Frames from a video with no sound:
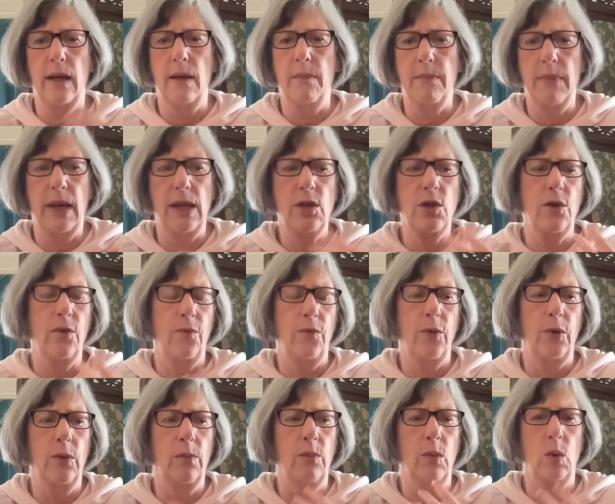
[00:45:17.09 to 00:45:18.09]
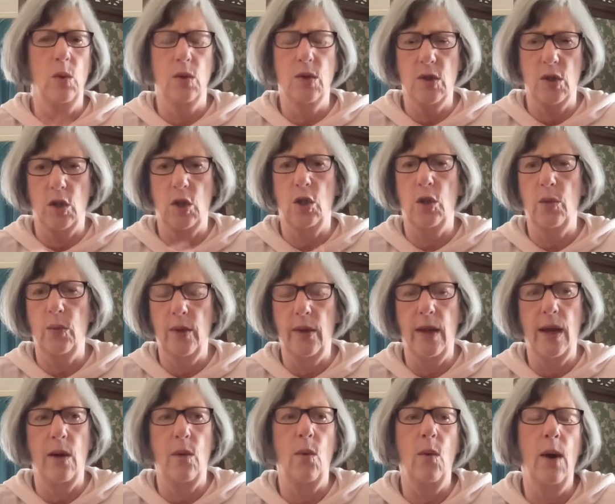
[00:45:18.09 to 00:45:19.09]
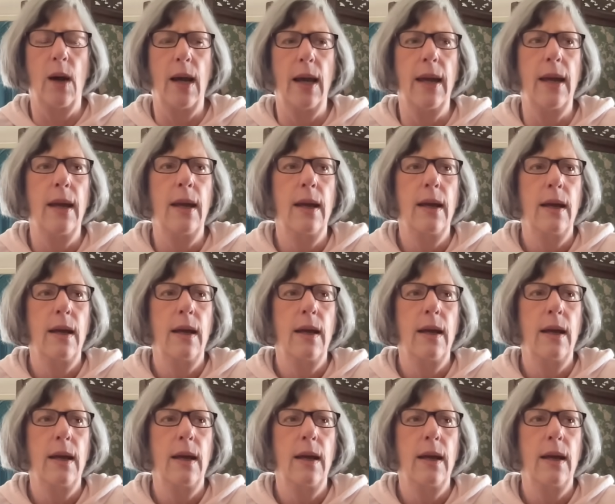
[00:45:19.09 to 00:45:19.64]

It makes you feel more secure that way,